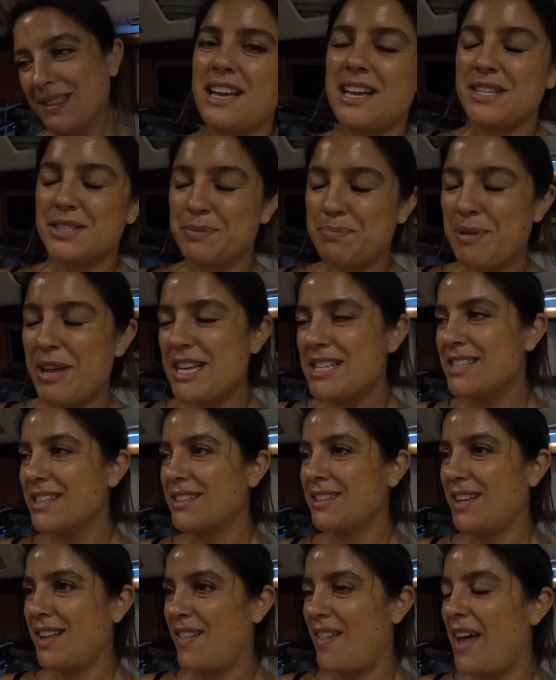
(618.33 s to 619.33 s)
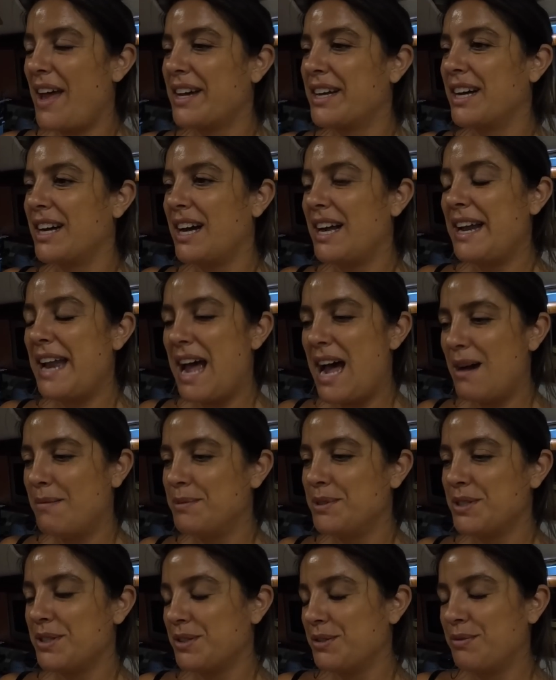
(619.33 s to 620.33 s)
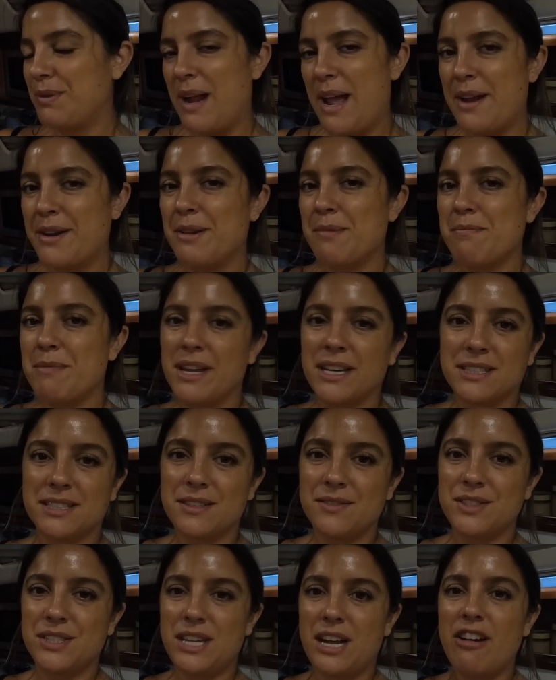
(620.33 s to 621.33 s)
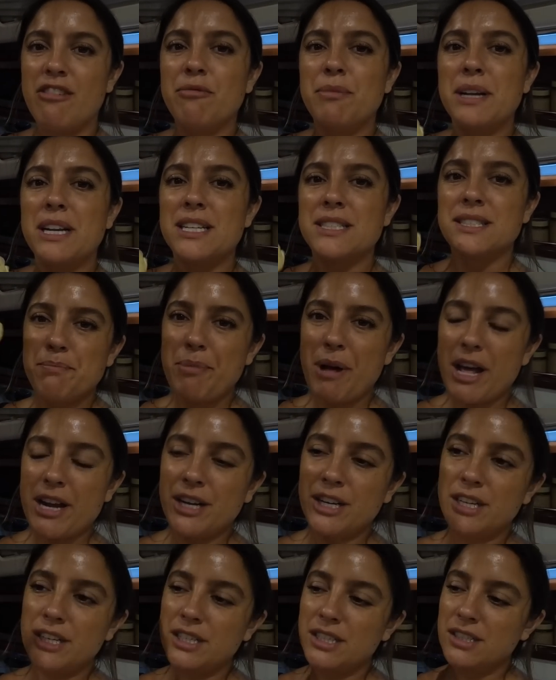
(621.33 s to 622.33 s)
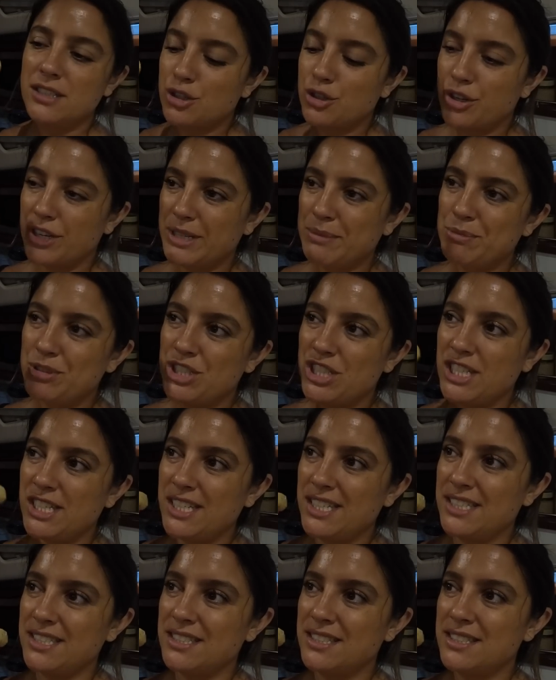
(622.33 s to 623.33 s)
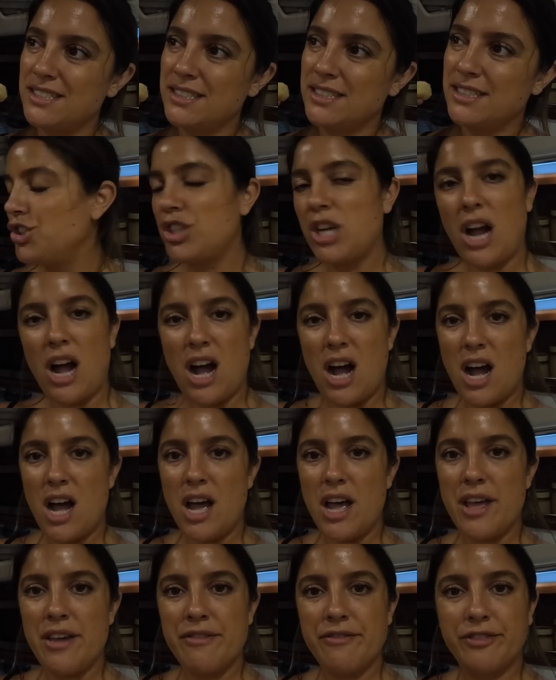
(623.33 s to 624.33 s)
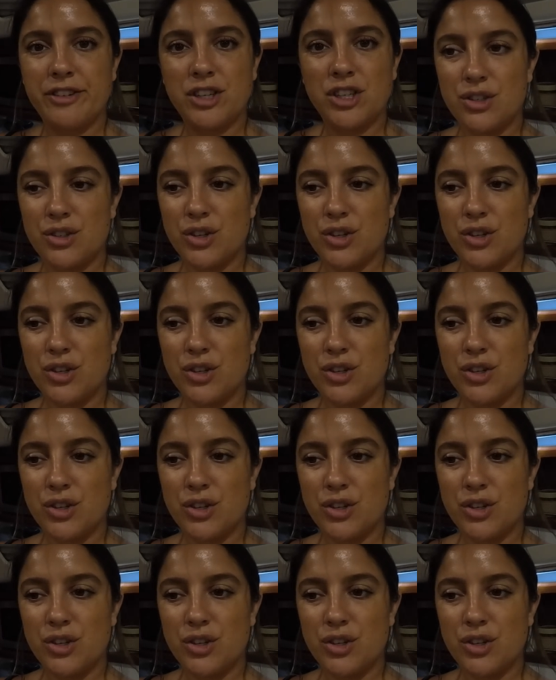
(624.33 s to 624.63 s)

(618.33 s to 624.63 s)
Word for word: It's basically like an absolute random mix of stuff, but it's butter, cream cheese, chive,